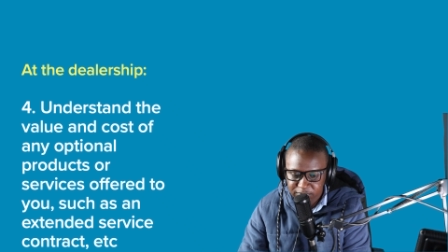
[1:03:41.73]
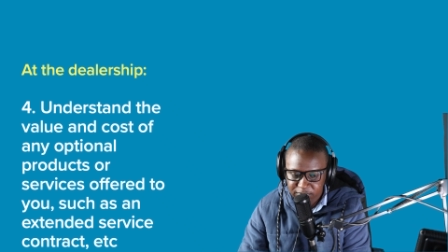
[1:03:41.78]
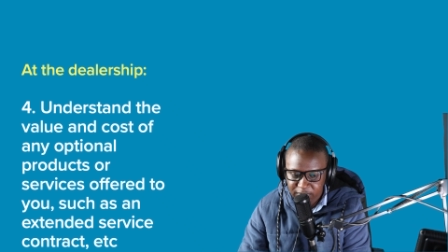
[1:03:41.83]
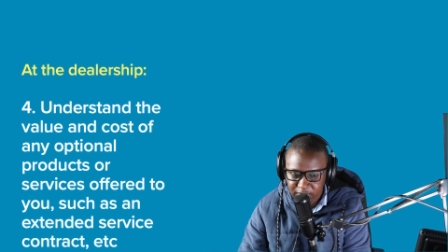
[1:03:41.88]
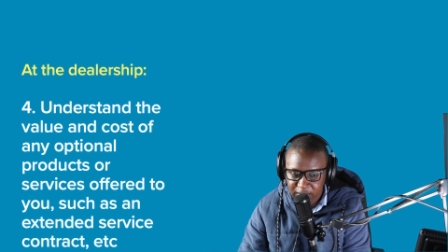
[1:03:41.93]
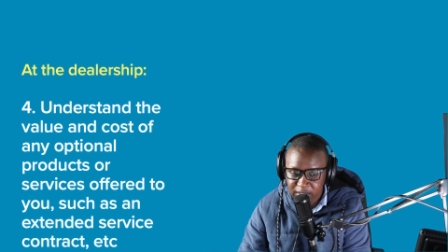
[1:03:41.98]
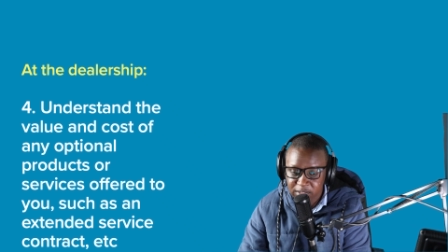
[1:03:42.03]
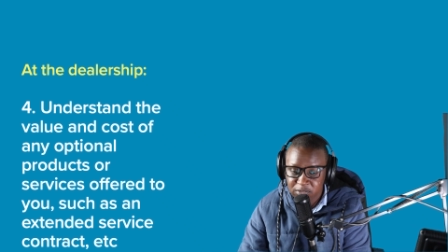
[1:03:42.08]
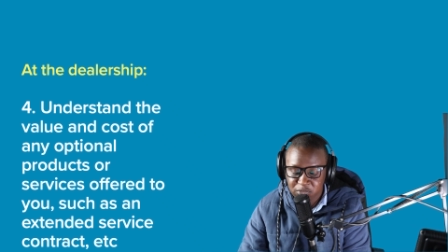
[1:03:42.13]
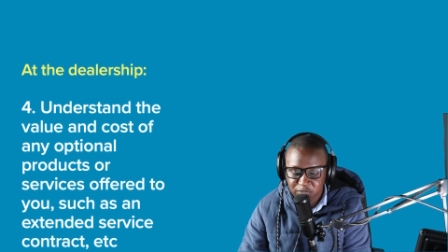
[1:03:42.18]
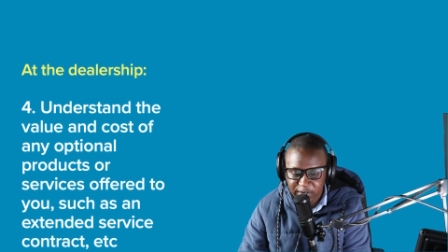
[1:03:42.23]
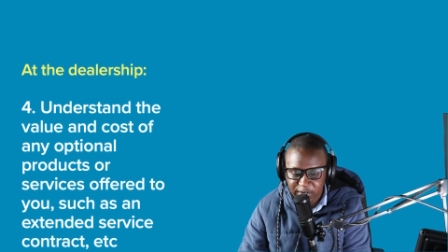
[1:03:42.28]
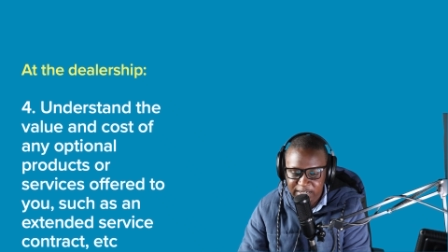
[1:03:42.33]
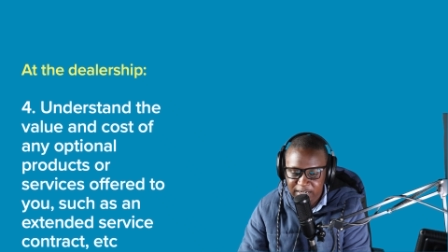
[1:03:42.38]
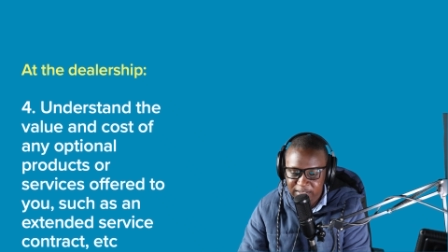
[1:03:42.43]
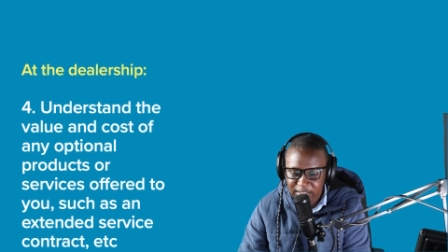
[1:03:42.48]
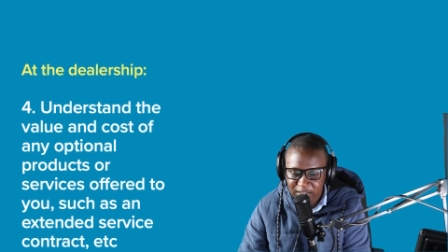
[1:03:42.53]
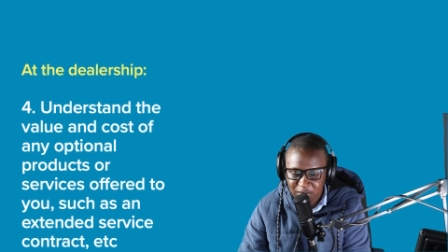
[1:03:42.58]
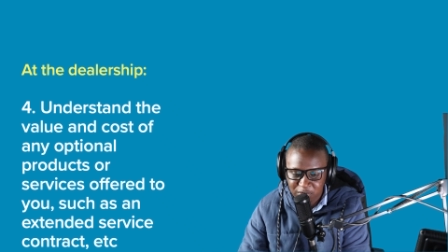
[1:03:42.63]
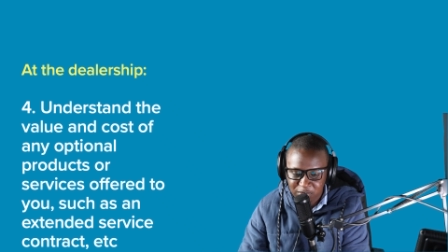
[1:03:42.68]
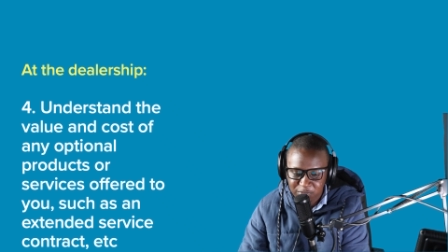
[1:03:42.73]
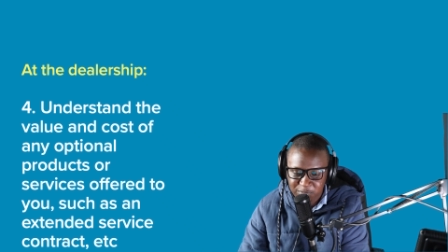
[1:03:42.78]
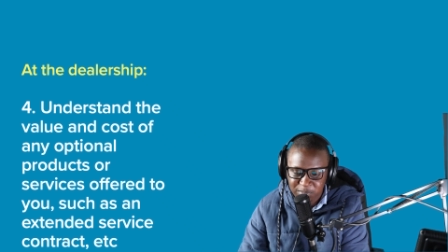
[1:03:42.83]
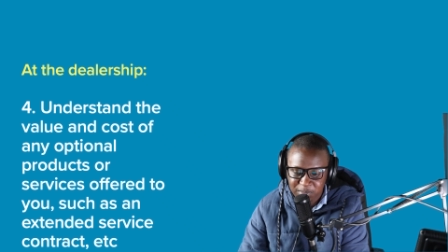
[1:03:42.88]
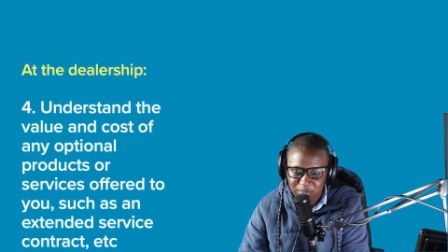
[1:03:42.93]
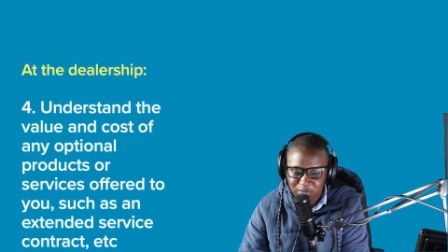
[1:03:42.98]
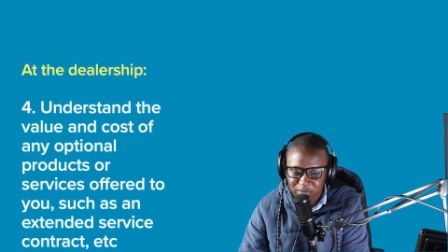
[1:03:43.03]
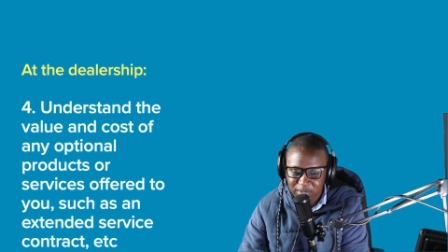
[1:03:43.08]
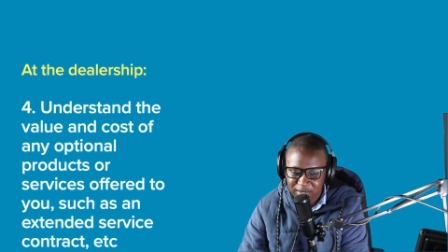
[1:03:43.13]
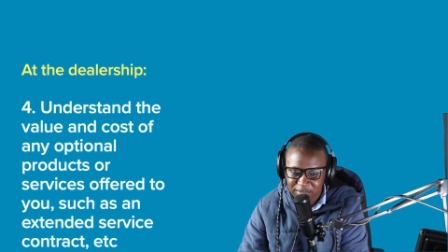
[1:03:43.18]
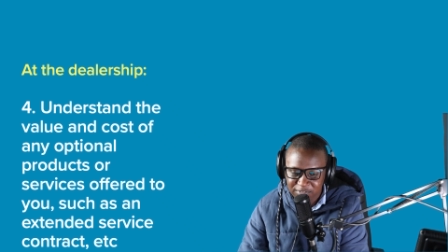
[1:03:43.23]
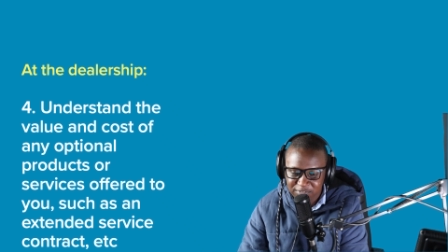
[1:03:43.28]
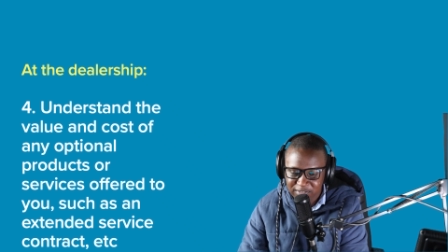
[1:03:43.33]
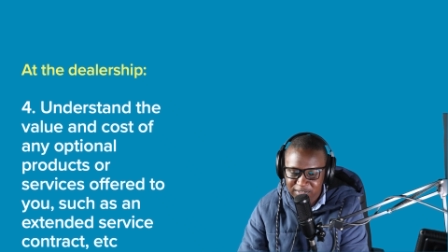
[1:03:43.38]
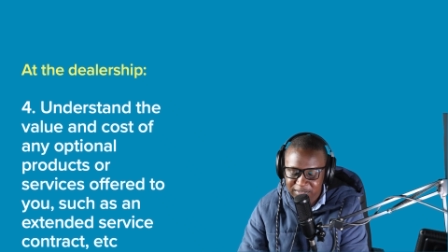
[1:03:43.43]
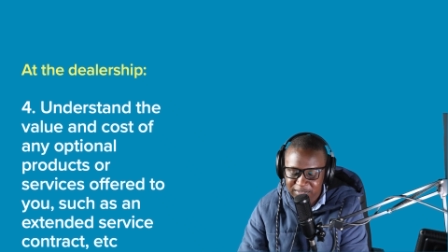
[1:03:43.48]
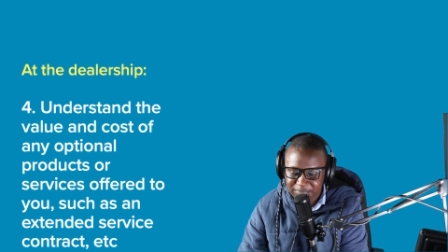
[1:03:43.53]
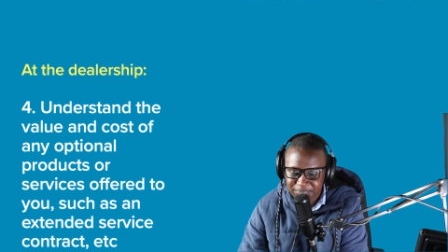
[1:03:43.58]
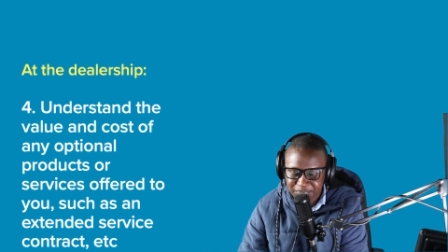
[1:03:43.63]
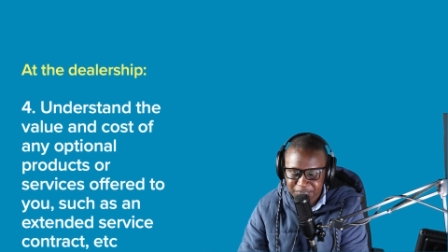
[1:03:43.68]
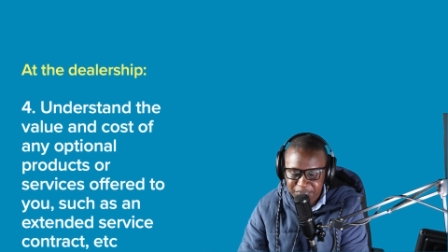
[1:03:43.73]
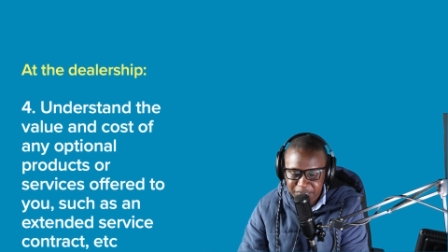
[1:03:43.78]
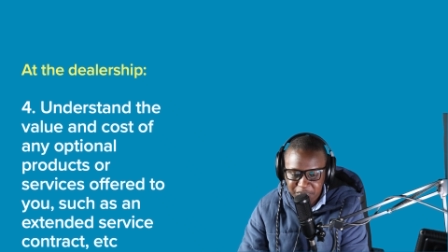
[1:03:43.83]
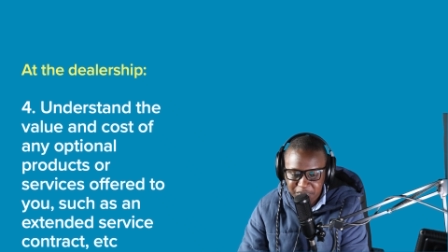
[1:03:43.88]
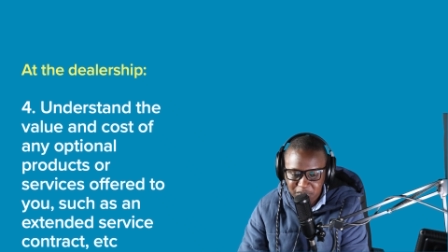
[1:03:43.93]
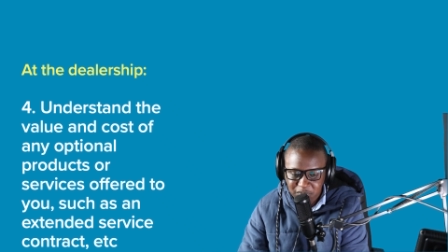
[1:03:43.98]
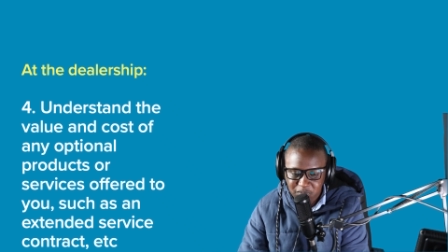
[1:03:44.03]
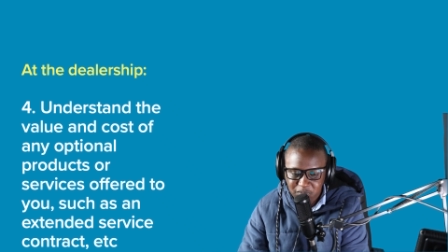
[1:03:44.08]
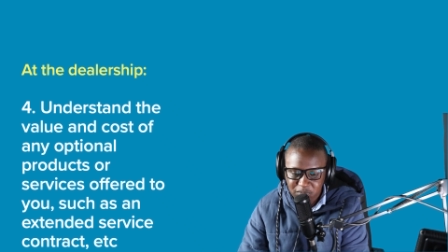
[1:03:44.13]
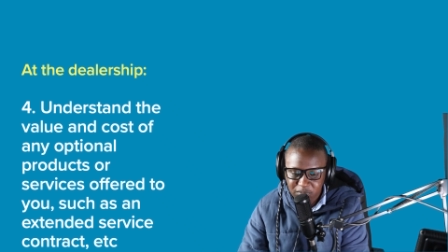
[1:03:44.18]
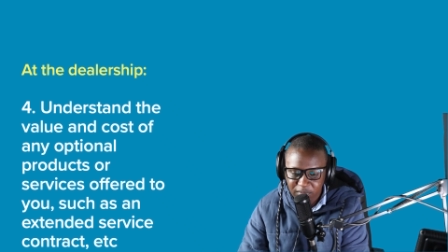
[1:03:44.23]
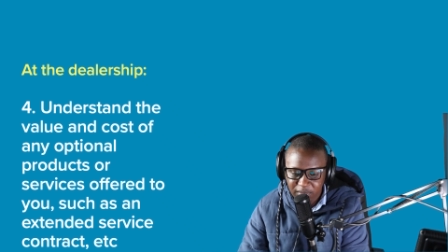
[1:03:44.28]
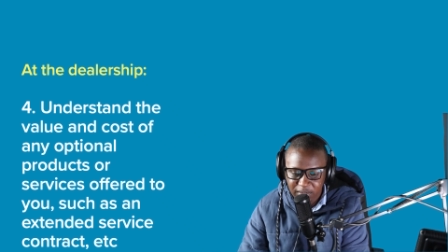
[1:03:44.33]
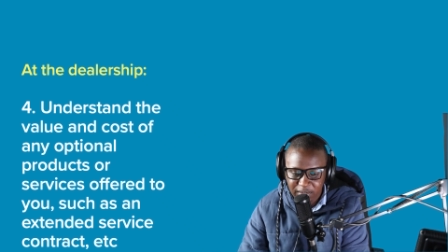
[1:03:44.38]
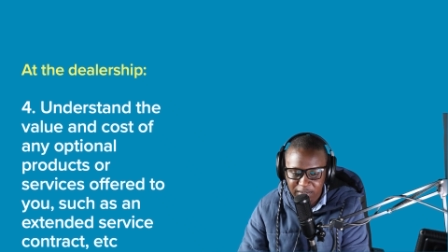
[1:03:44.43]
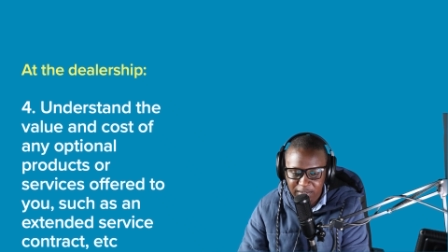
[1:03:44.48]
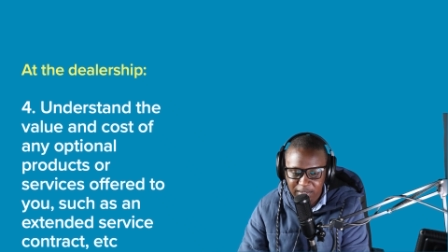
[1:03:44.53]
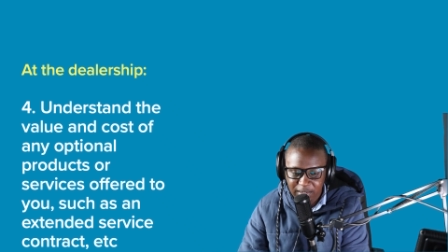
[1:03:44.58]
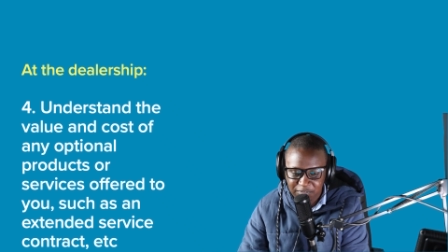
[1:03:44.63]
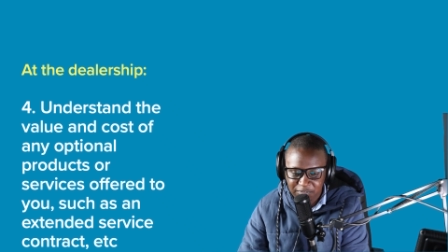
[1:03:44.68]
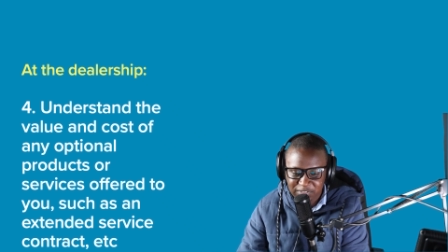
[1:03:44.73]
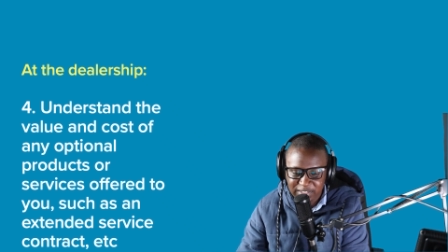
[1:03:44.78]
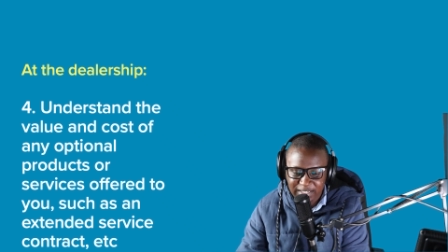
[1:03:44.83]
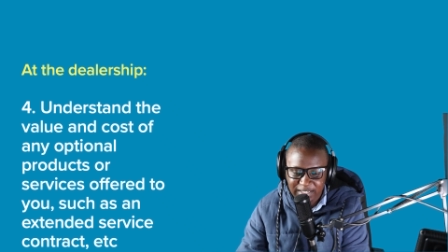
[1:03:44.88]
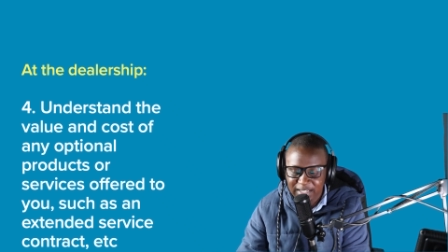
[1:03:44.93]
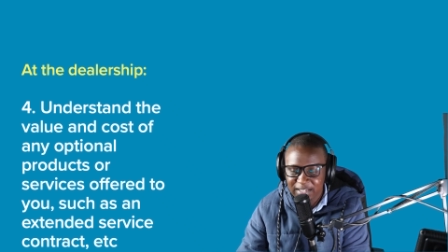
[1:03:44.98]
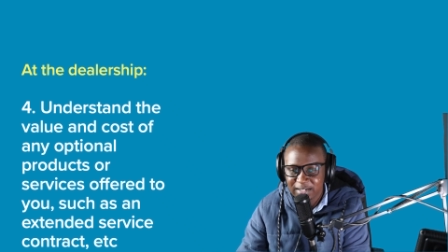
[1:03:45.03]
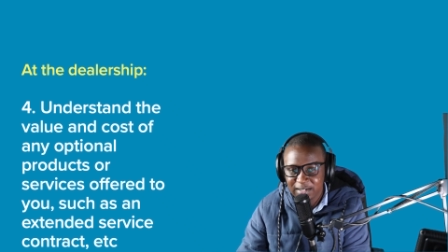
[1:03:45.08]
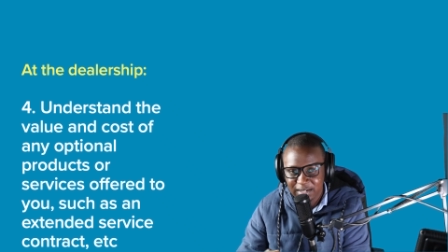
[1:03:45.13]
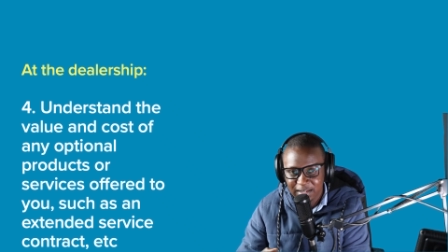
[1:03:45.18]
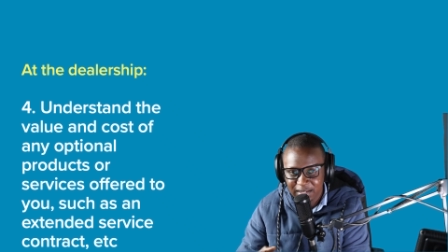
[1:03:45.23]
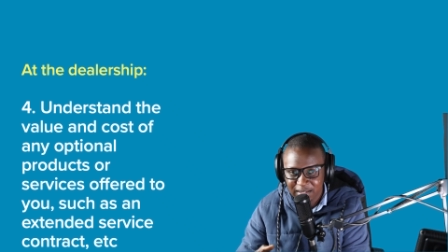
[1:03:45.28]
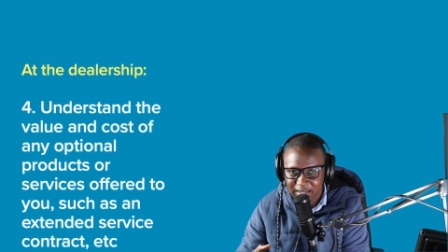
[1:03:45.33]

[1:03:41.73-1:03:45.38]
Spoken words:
And you find that a lot of people have taken